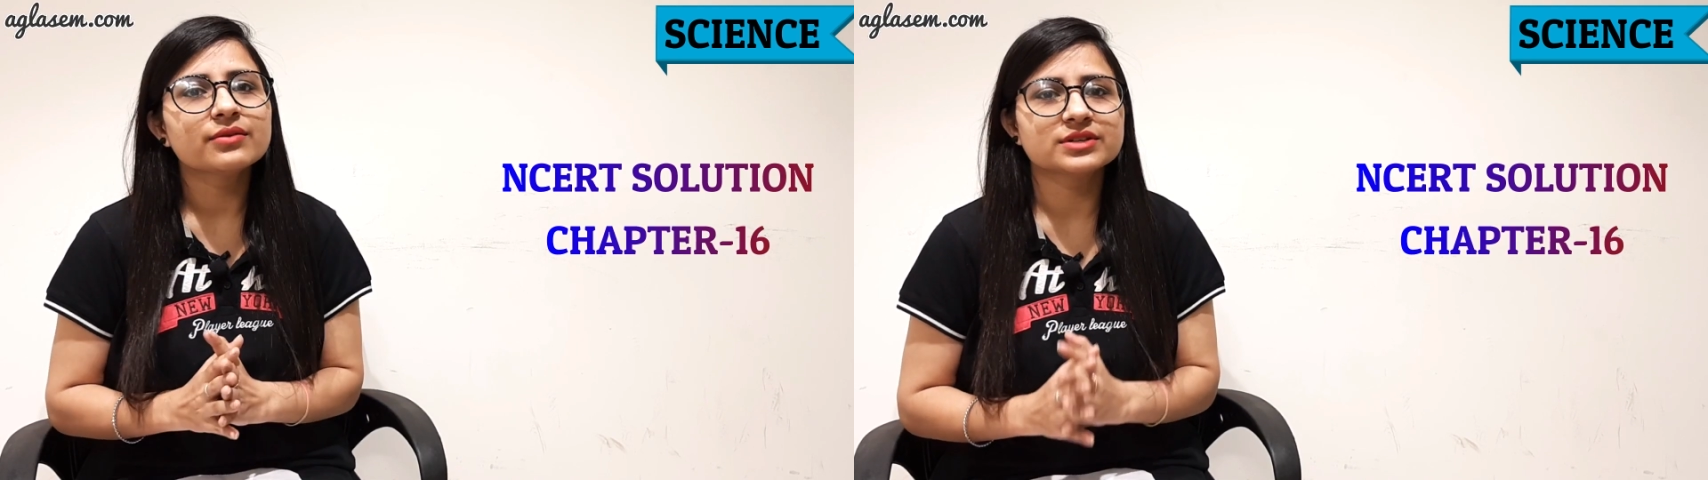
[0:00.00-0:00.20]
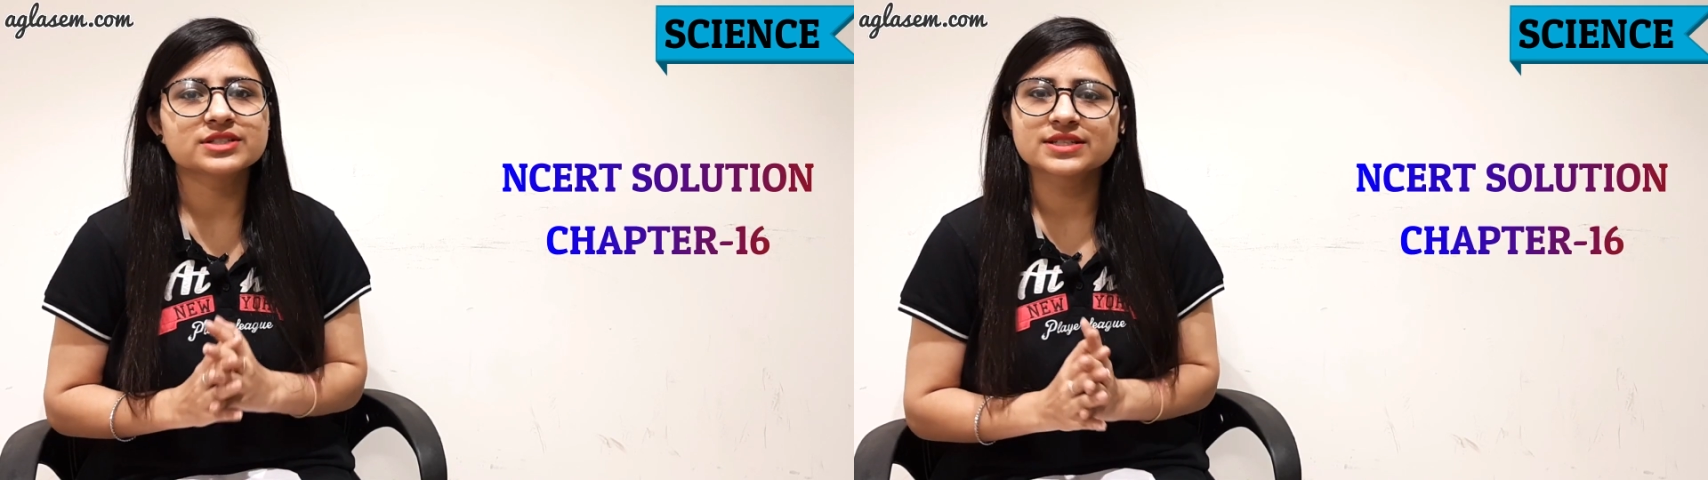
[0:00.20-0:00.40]

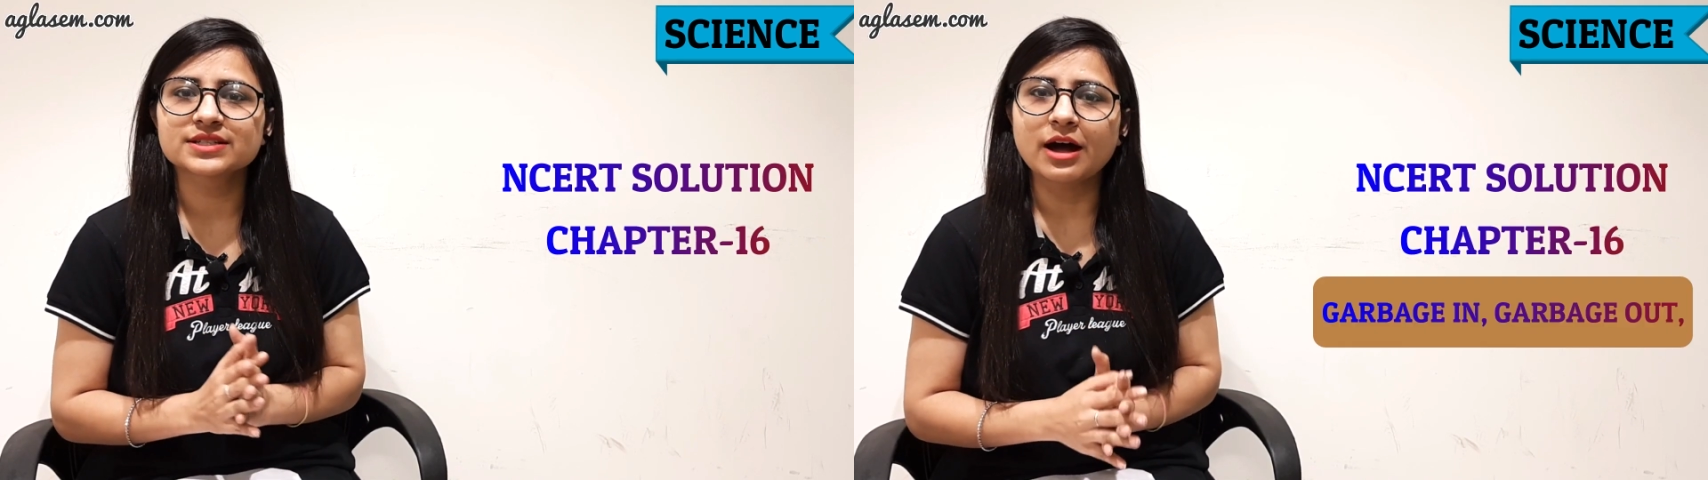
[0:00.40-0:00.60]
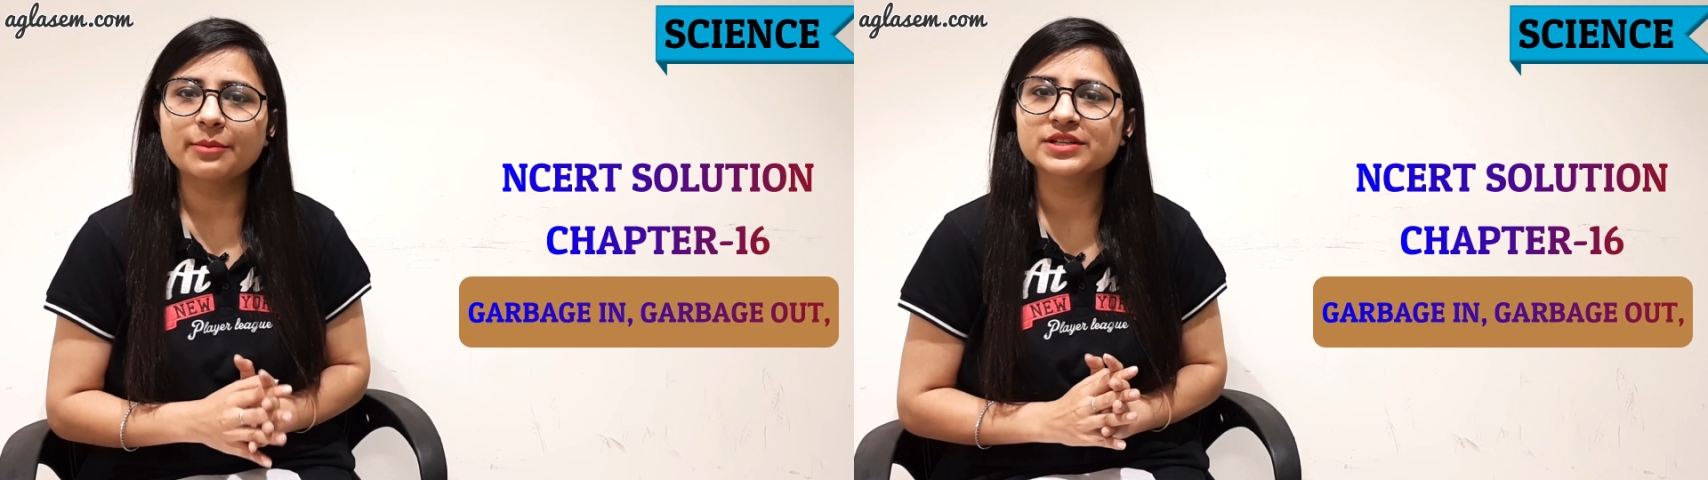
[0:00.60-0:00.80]
which is
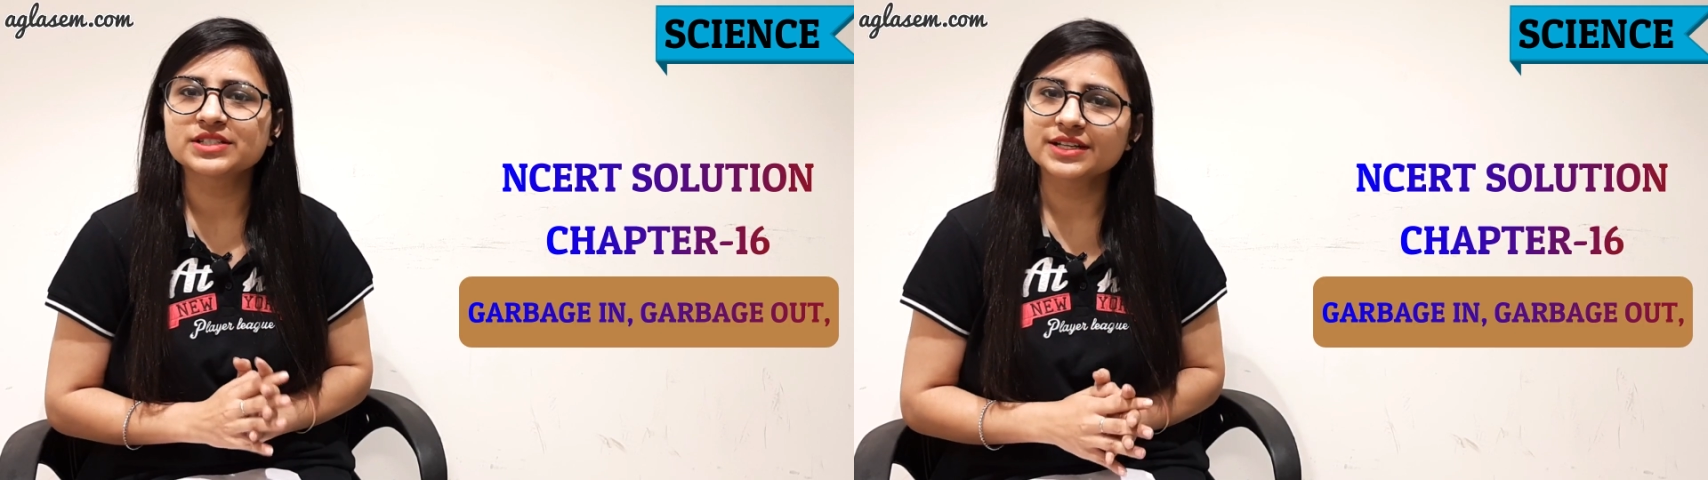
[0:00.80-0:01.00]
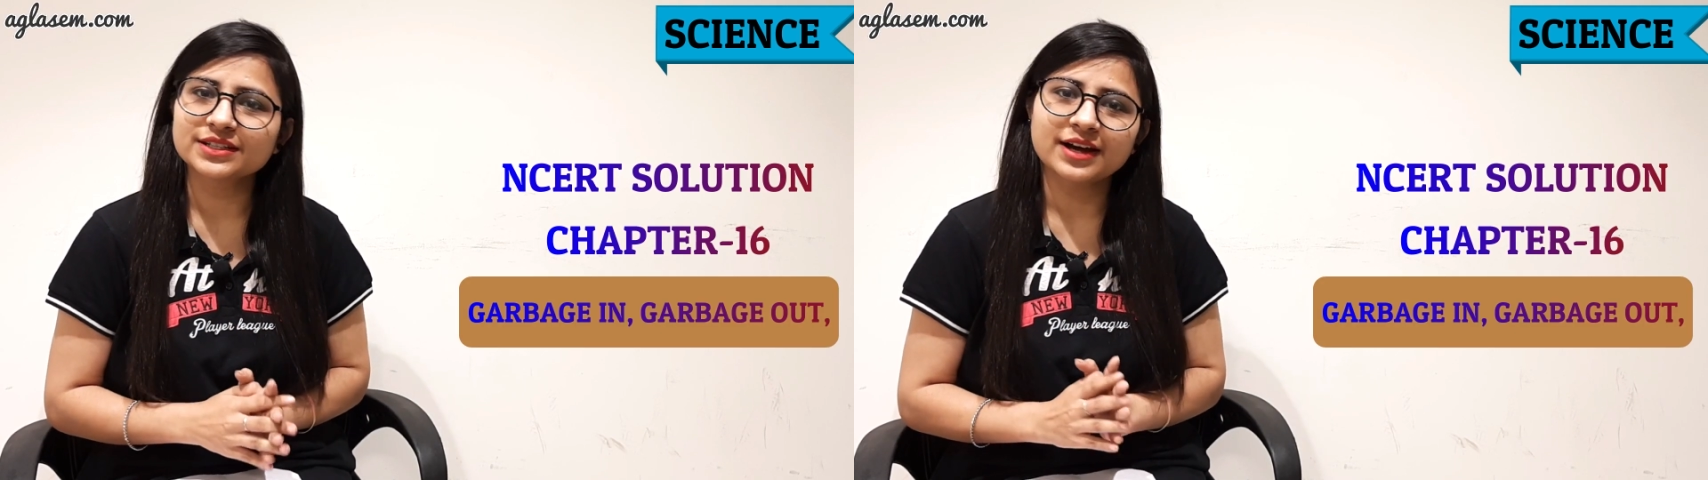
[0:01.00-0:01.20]

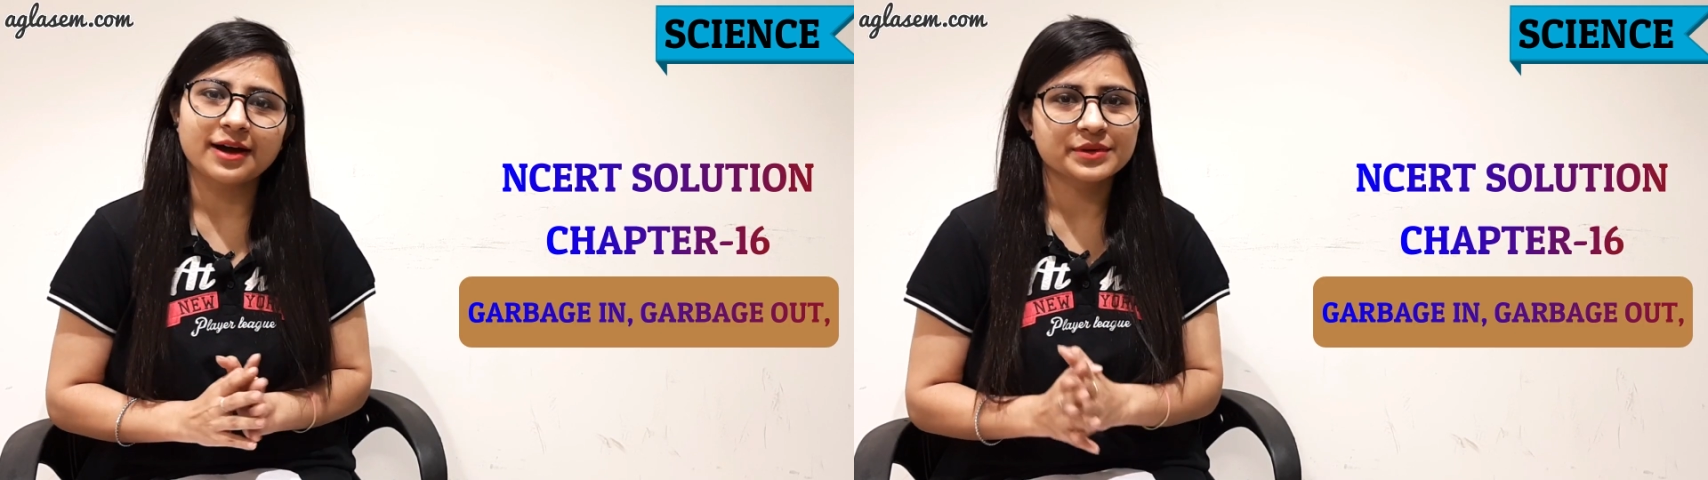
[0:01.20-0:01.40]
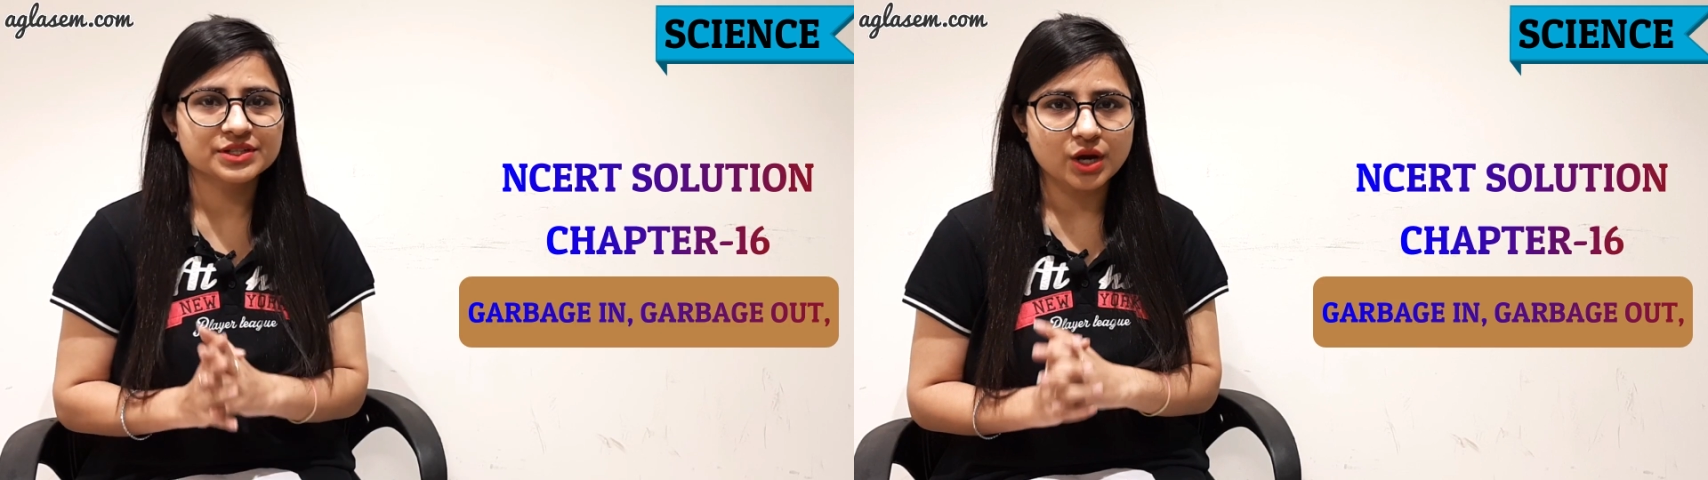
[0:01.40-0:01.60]
garbage in
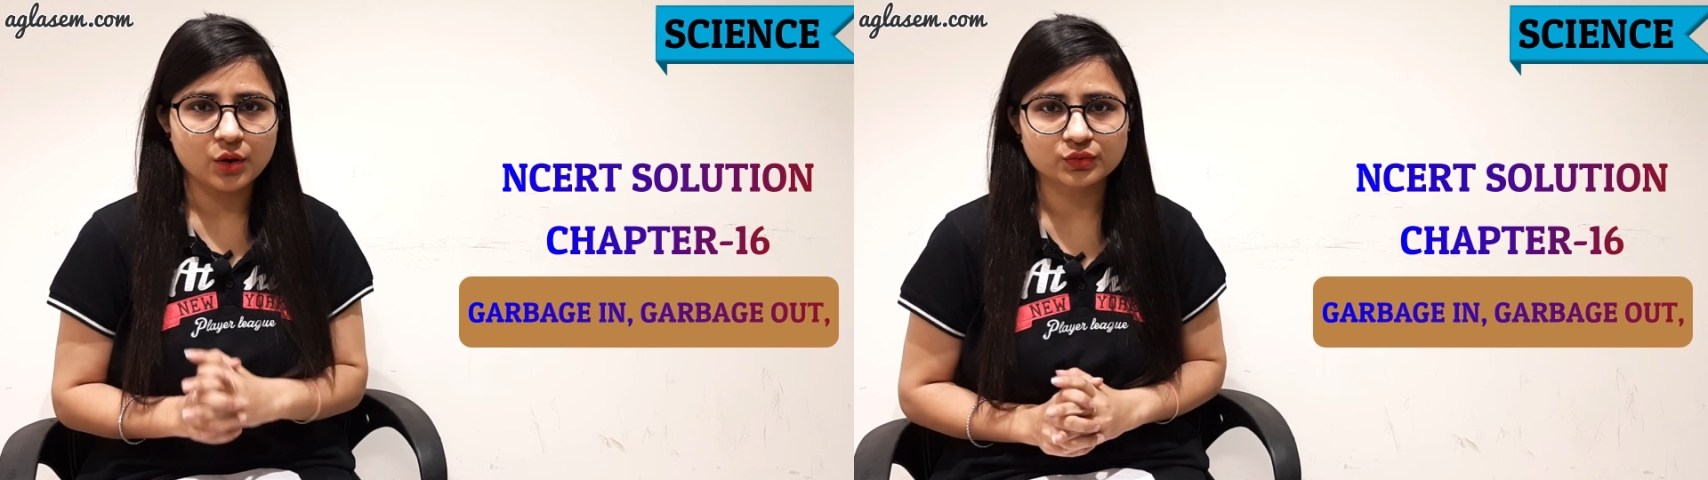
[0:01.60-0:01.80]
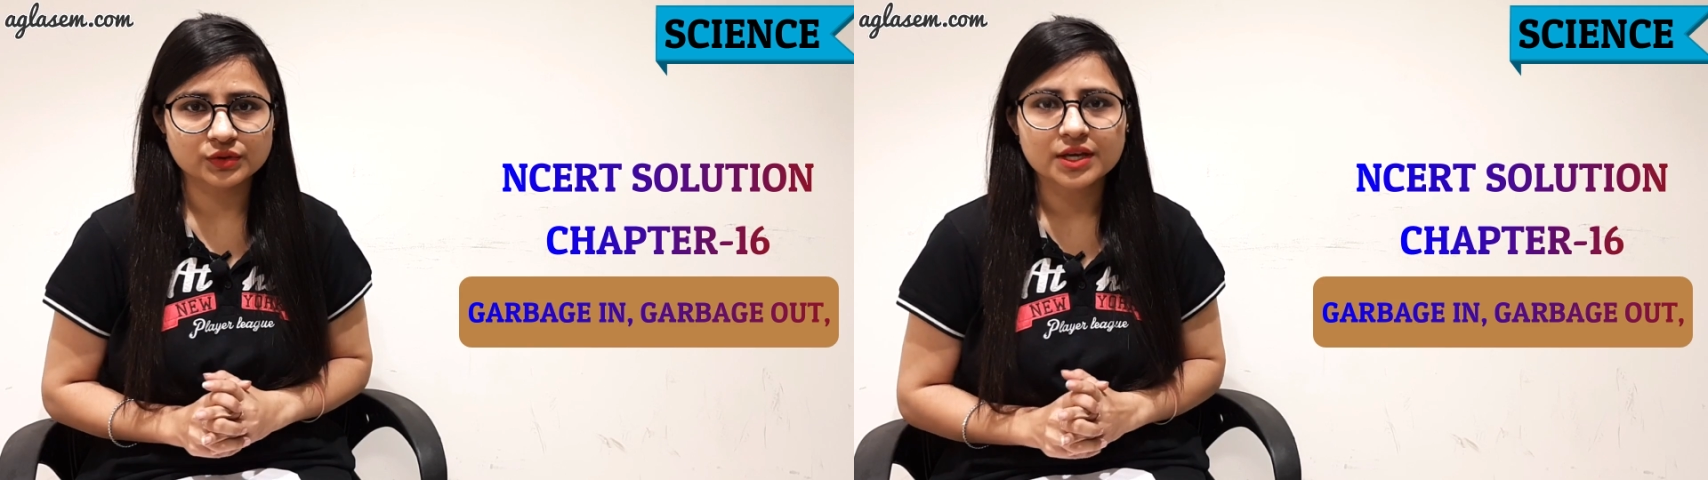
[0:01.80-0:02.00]
garbage
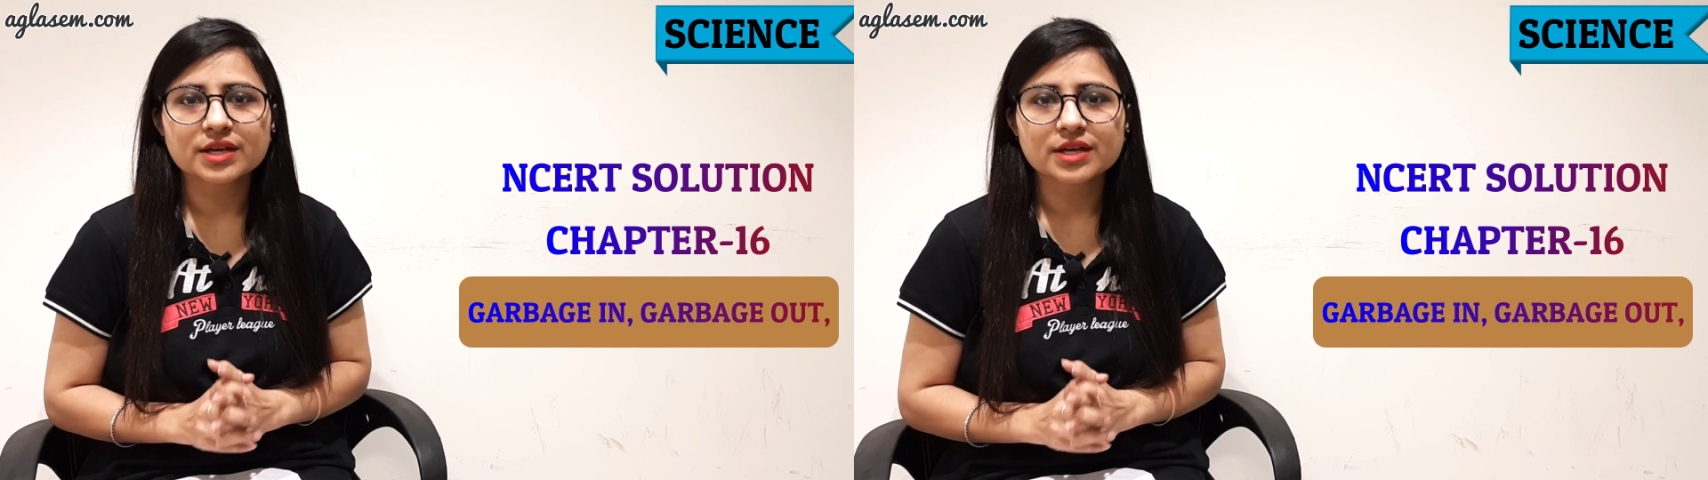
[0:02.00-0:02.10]
out.